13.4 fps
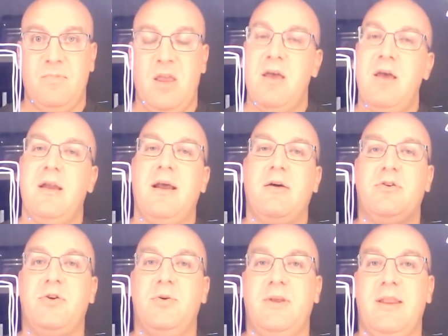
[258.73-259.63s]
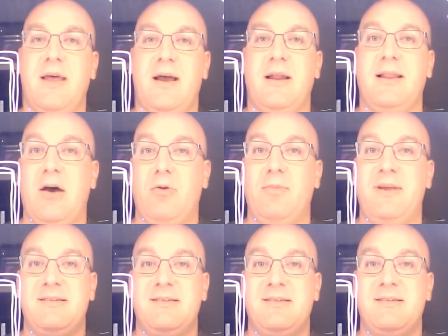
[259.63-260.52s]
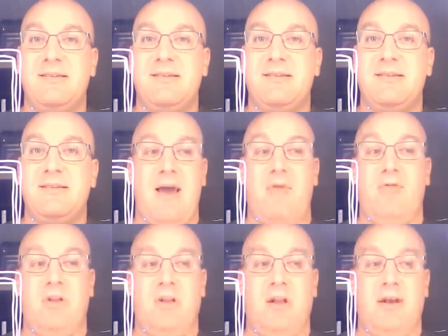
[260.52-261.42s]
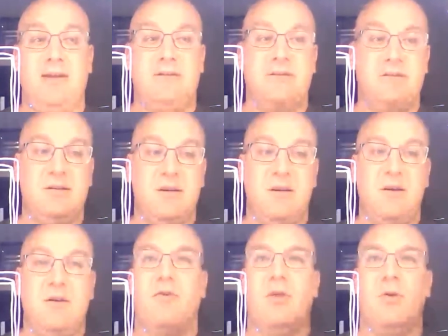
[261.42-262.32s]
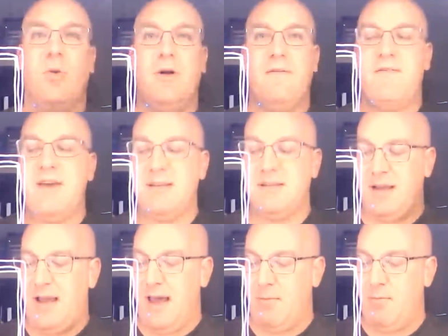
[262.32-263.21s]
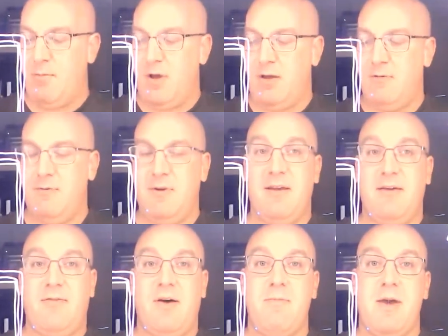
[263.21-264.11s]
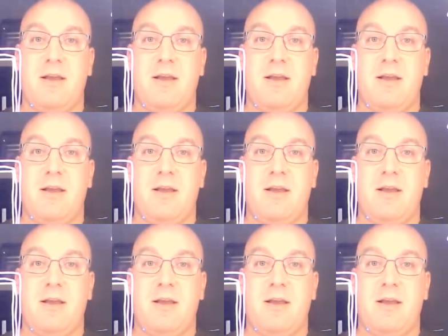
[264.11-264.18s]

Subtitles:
Now, doing that allowed me to dim down the lights for the one facing at me. If I make them